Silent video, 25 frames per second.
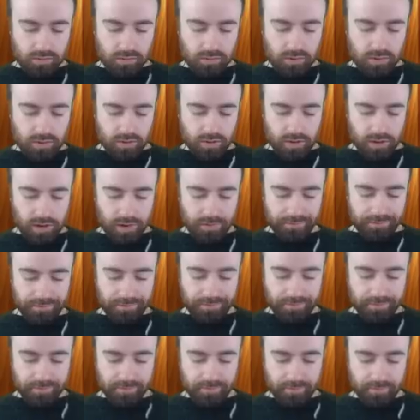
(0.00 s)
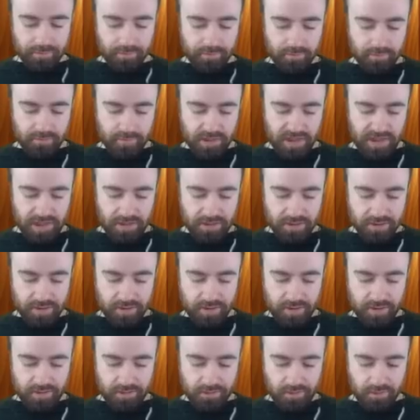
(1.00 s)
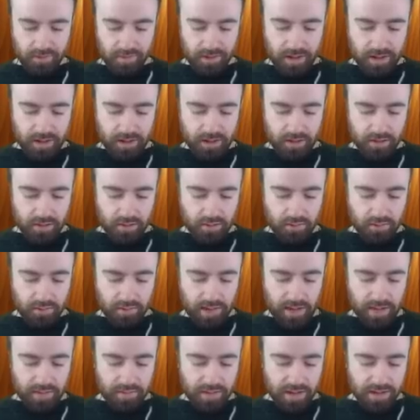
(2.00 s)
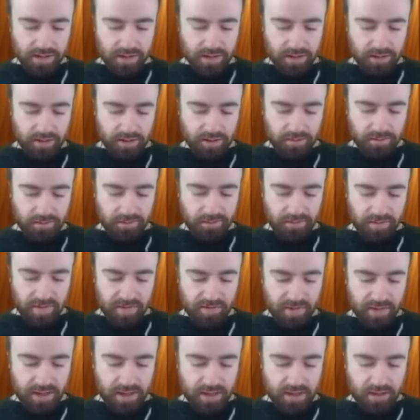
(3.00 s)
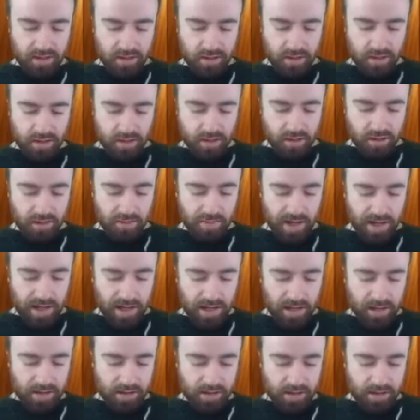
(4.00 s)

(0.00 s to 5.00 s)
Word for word: Okay. But that was good enough for one hit. Wow, Monty, you're going for me right now? Goodbye.